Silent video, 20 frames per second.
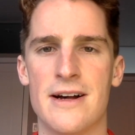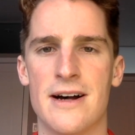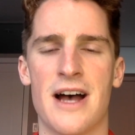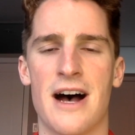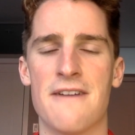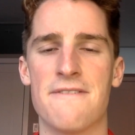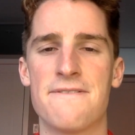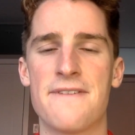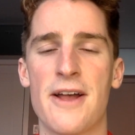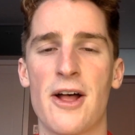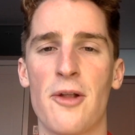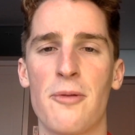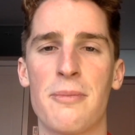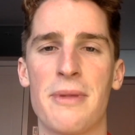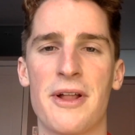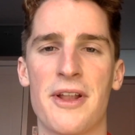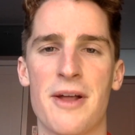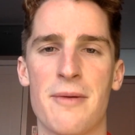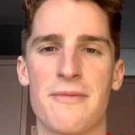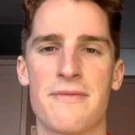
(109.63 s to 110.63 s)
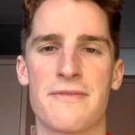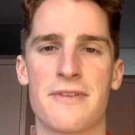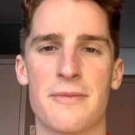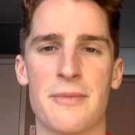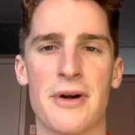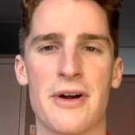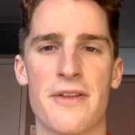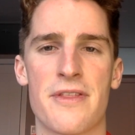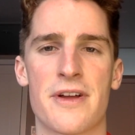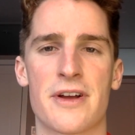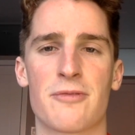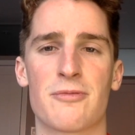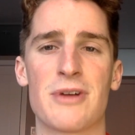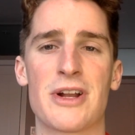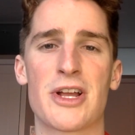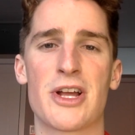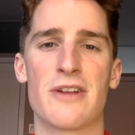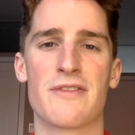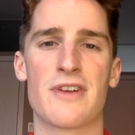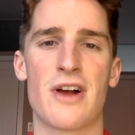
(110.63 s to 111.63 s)
A failed build-up from Hertha really
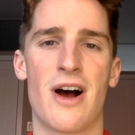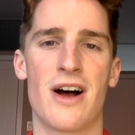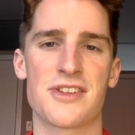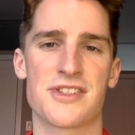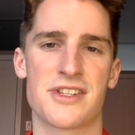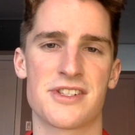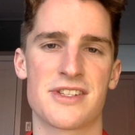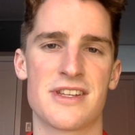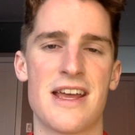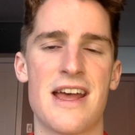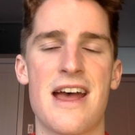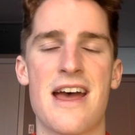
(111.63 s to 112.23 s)
could have cost us.